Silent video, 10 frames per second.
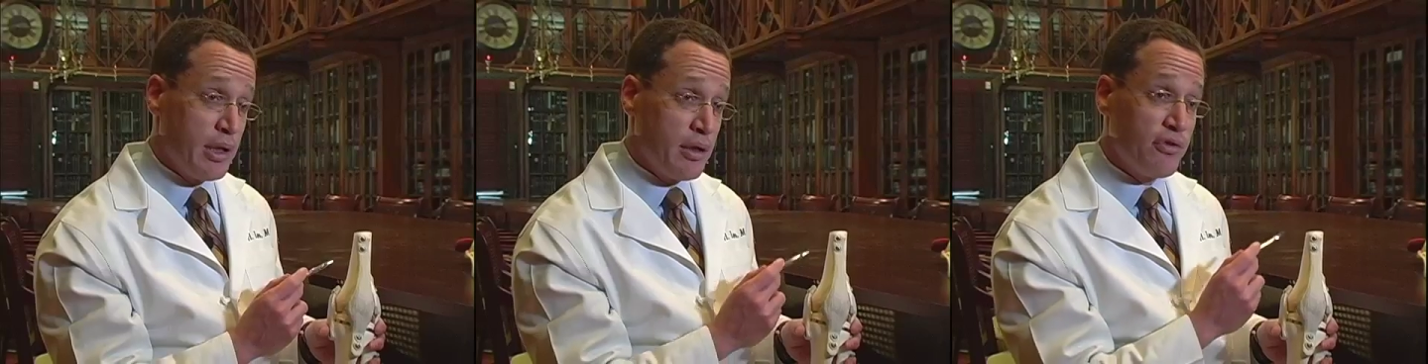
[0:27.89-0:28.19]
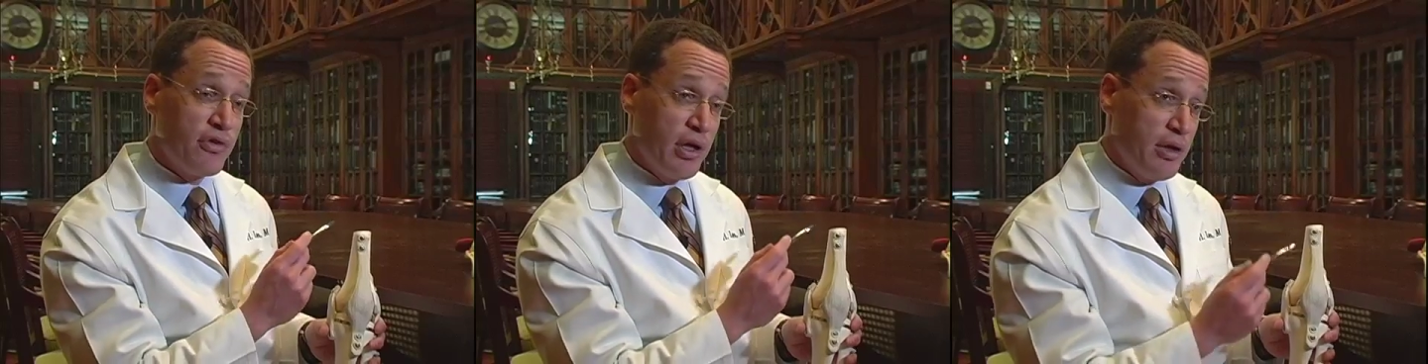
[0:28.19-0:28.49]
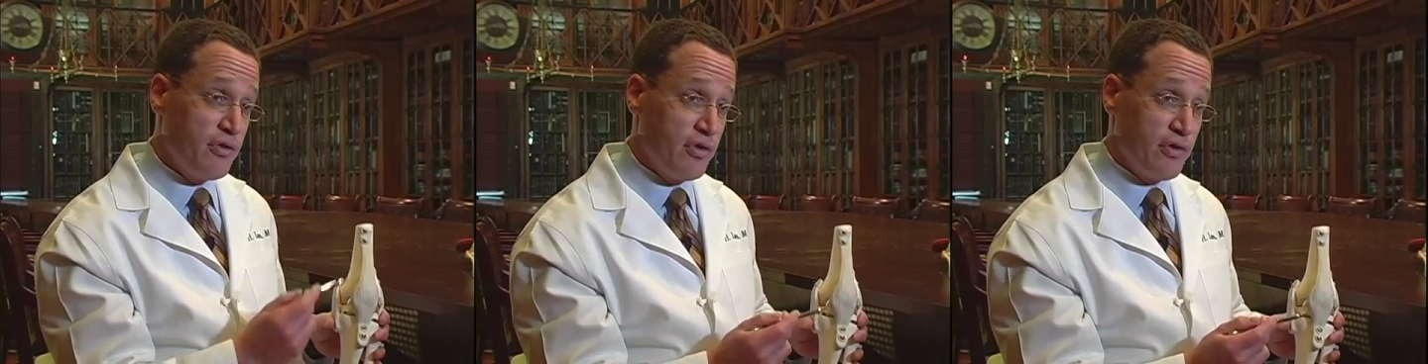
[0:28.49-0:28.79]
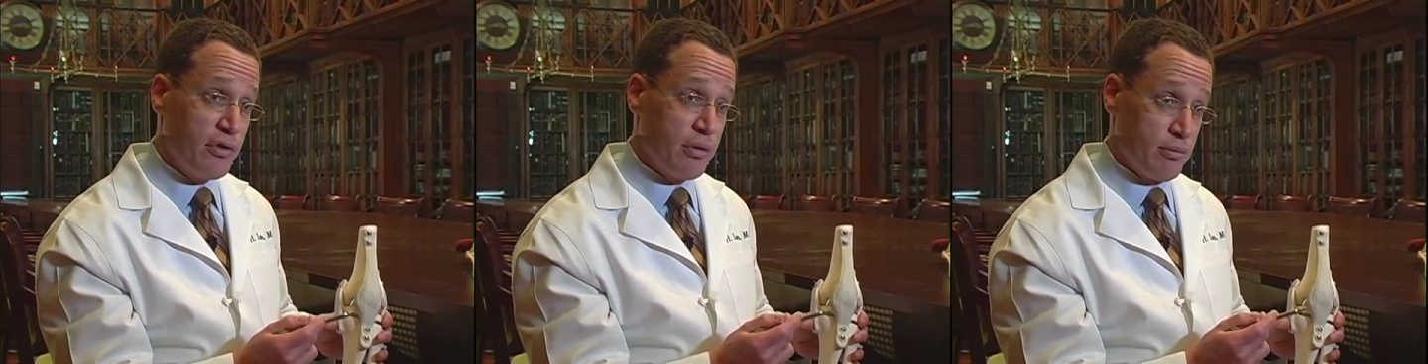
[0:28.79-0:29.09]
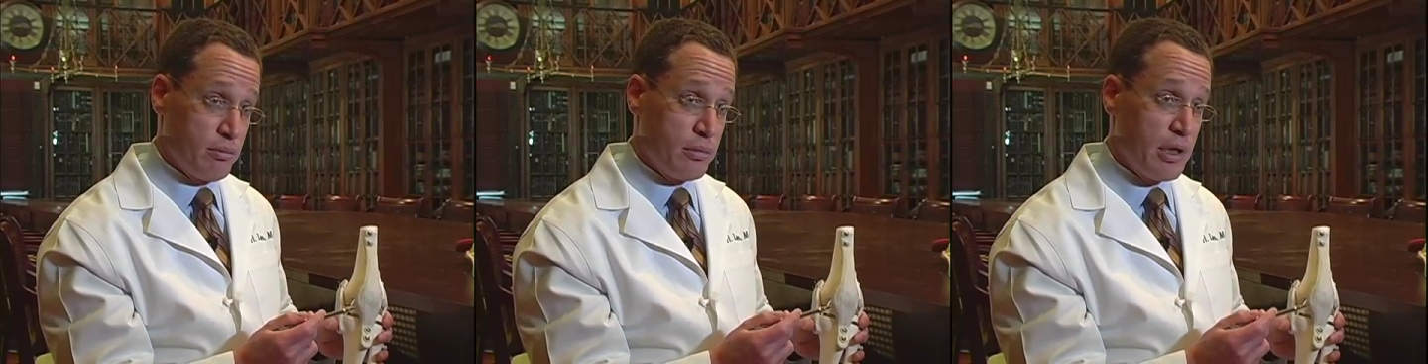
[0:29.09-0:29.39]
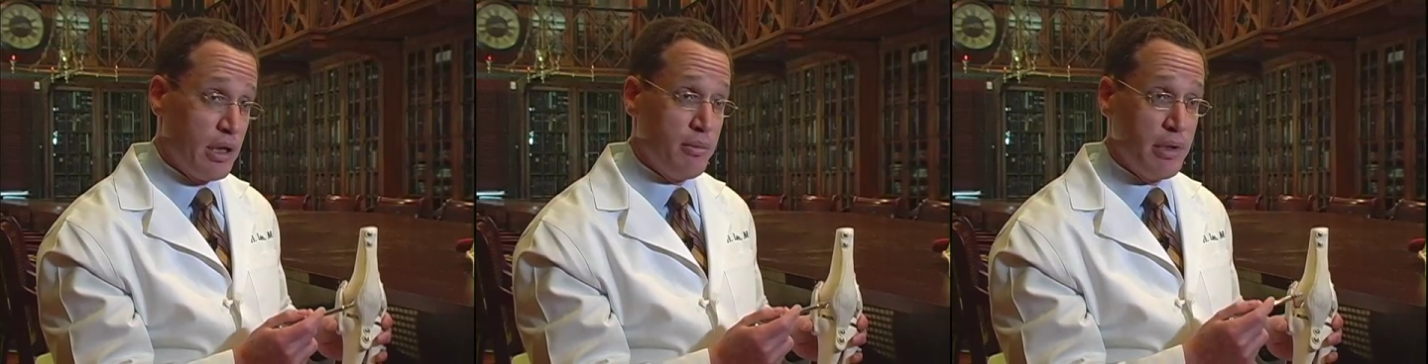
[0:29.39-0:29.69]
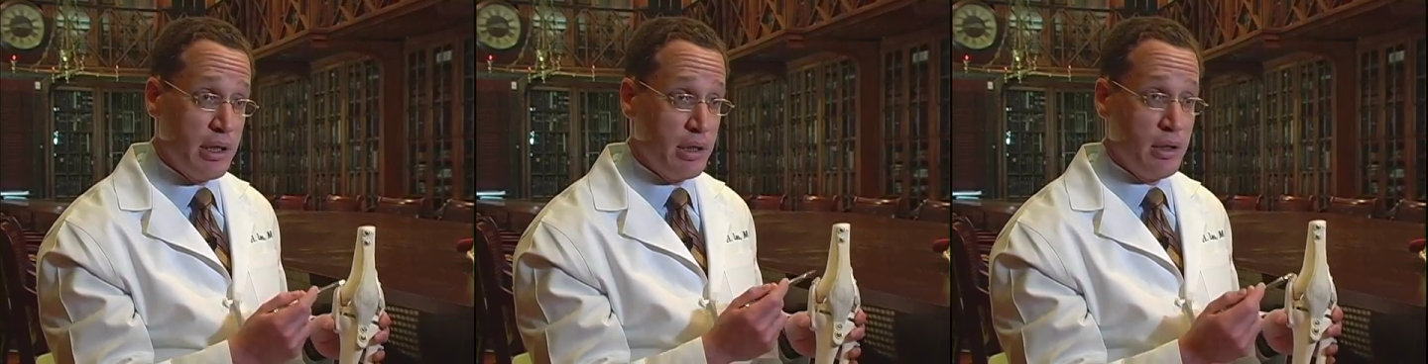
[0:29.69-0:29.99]
the skin incision can
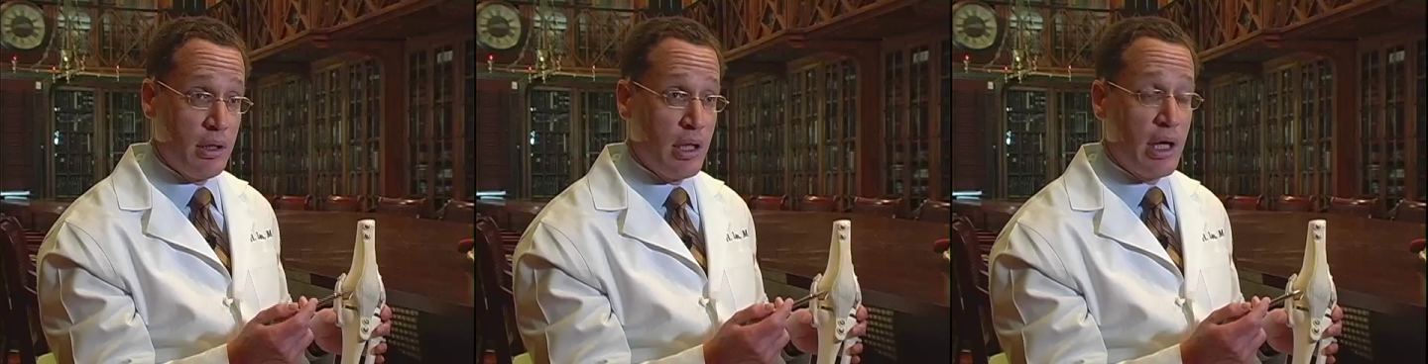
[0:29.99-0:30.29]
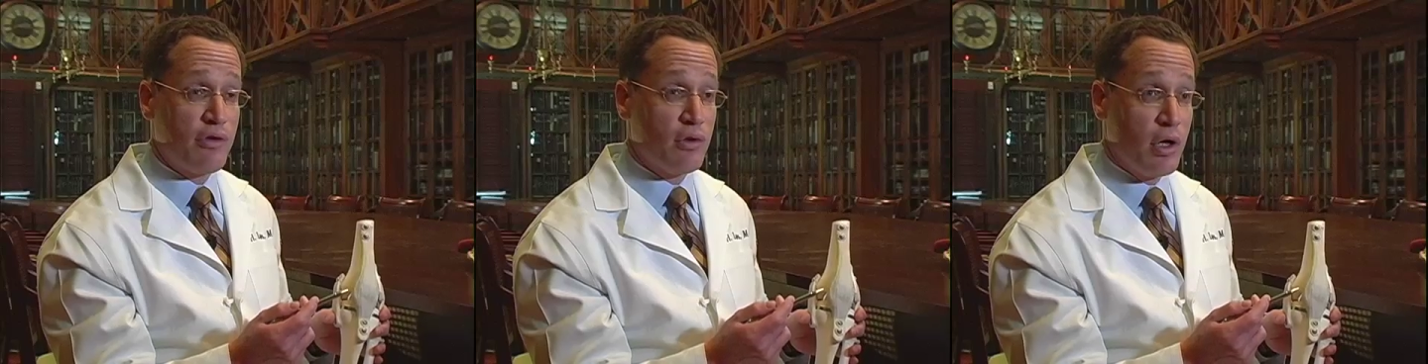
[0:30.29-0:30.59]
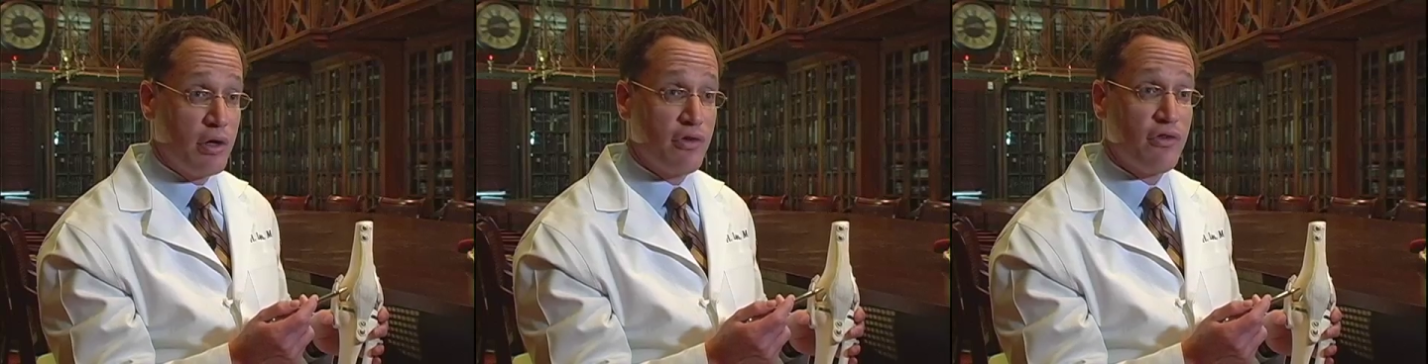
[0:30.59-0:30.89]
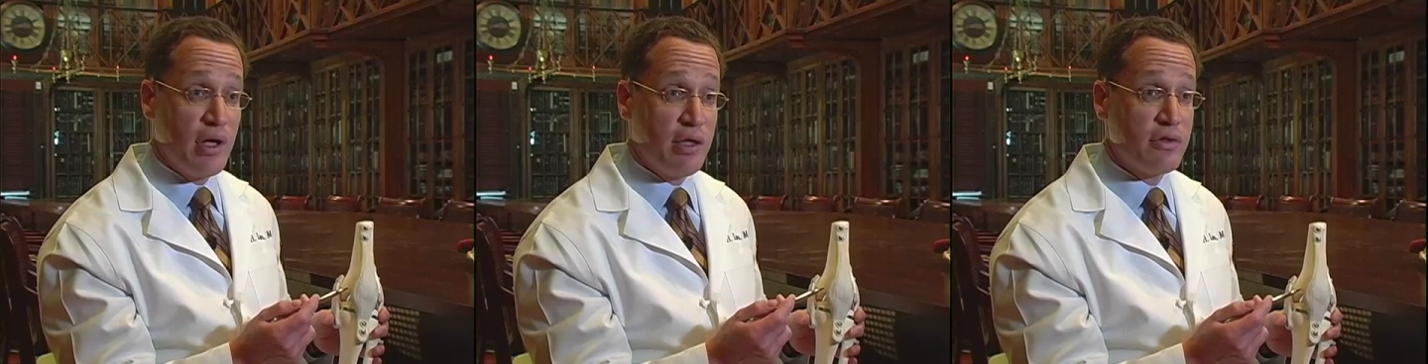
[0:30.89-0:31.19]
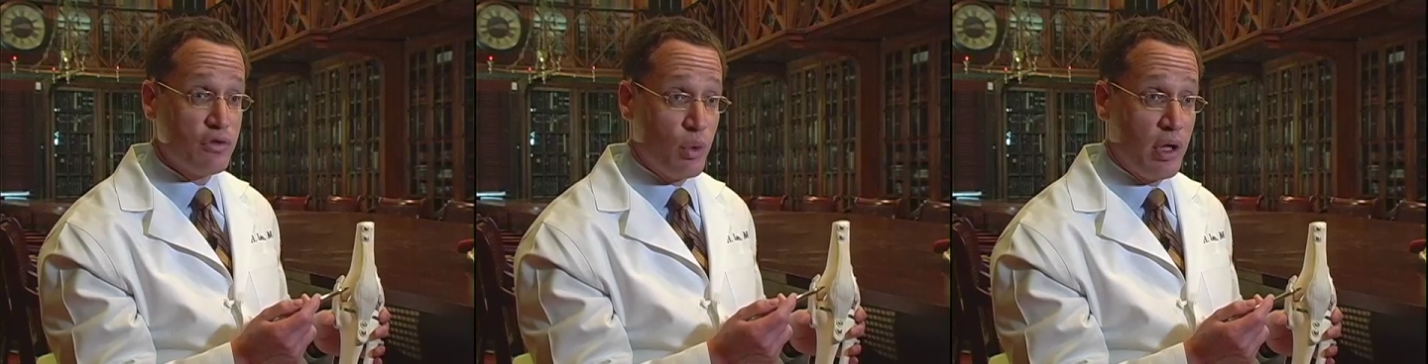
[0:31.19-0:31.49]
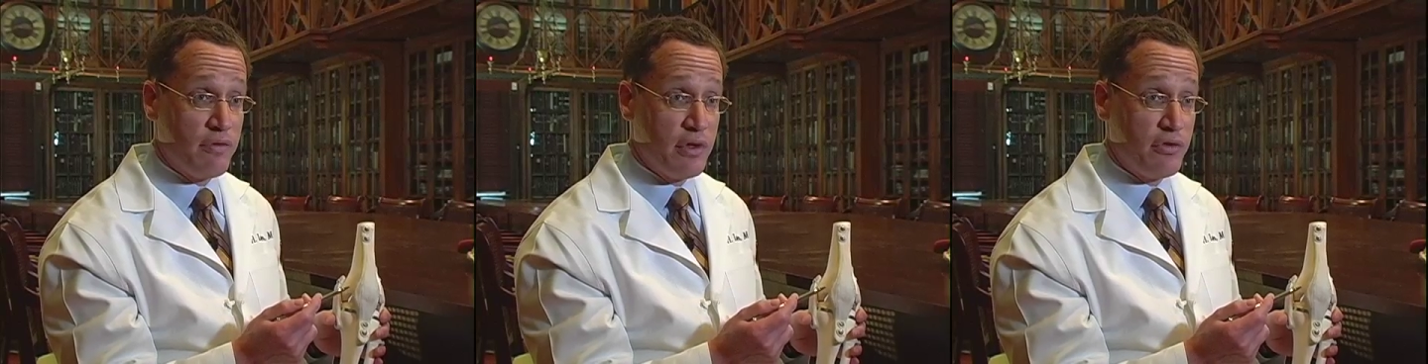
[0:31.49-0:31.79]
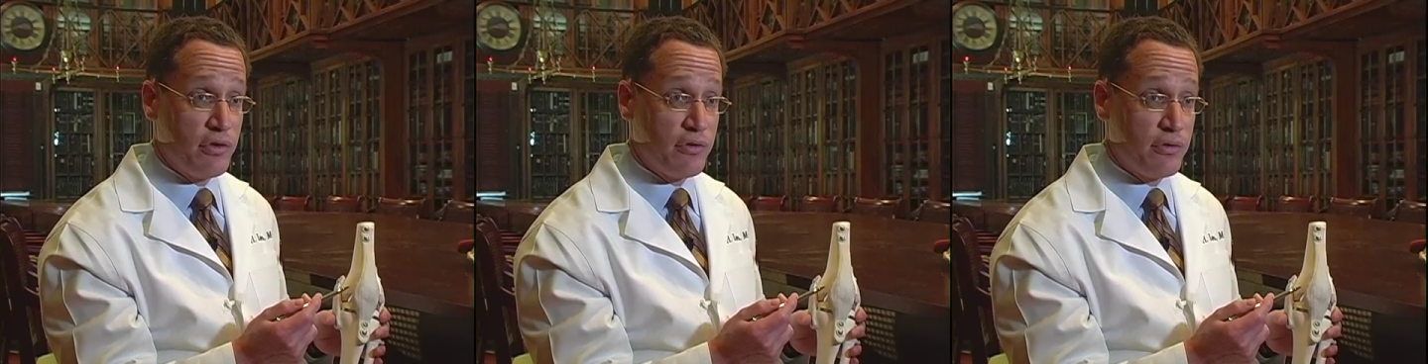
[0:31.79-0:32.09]
be as large as 8 to 12
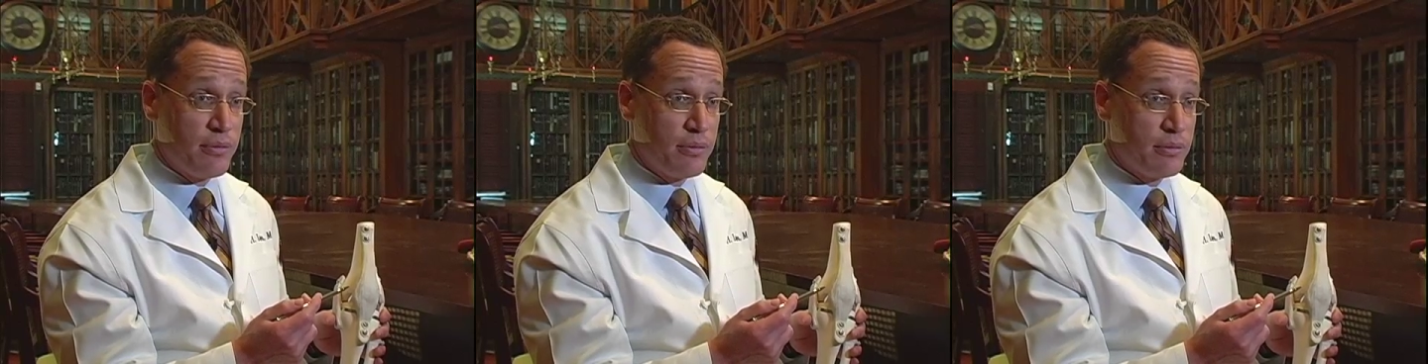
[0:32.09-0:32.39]
inches.